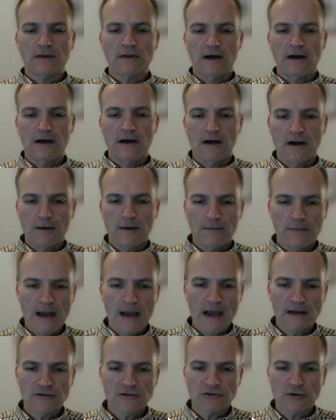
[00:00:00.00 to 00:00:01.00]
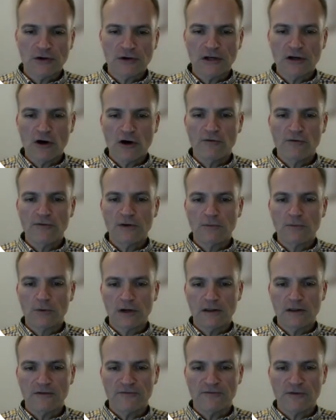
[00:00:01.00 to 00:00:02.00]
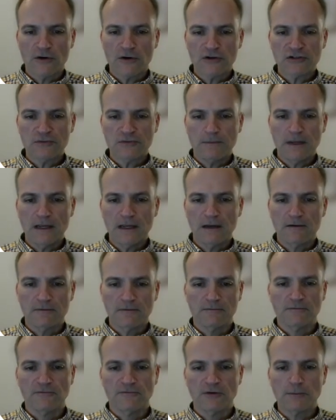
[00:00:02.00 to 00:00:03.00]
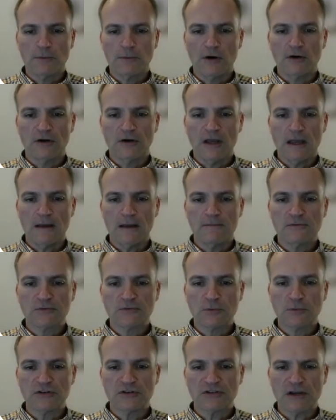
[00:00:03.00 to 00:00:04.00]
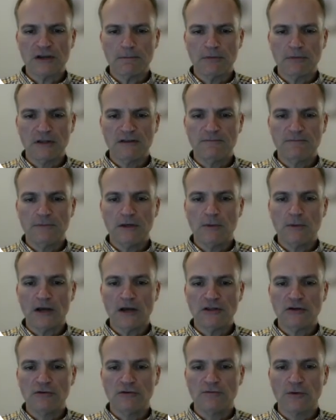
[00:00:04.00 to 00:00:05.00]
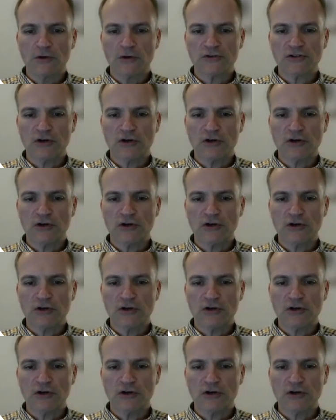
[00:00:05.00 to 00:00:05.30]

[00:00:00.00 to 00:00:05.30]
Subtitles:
Back during COVID, one of the first big football games was, I believe, BYU versus